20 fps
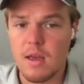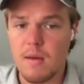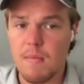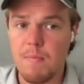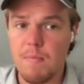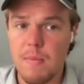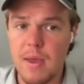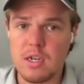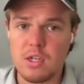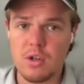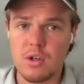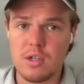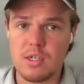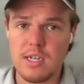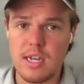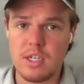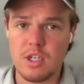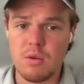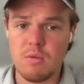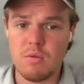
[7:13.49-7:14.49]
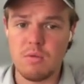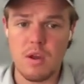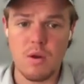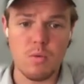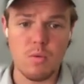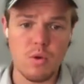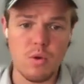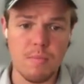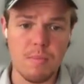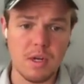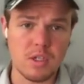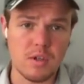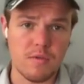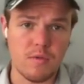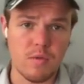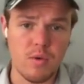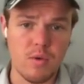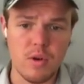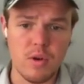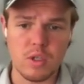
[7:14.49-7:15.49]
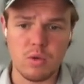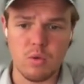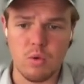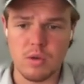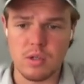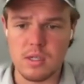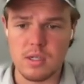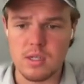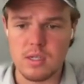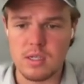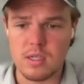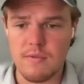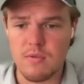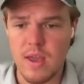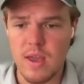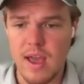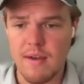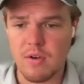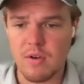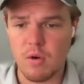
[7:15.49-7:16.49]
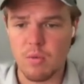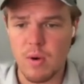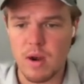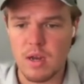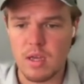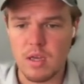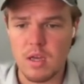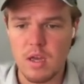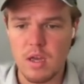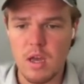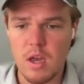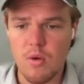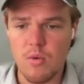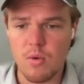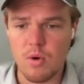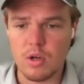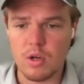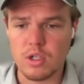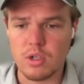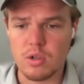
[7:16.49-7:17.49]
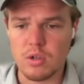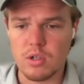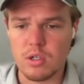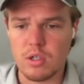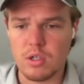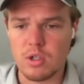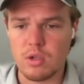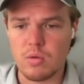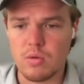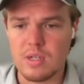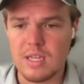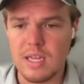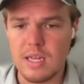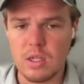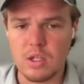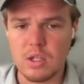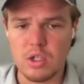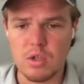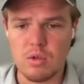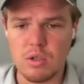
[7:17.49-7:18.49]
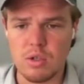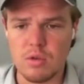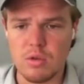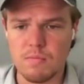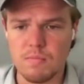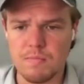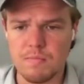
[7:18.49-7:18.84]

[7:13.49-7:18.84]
Make sure to stay tuned there. We do a bunch of free resources. If you haven't already, we're going to choose English YouTube.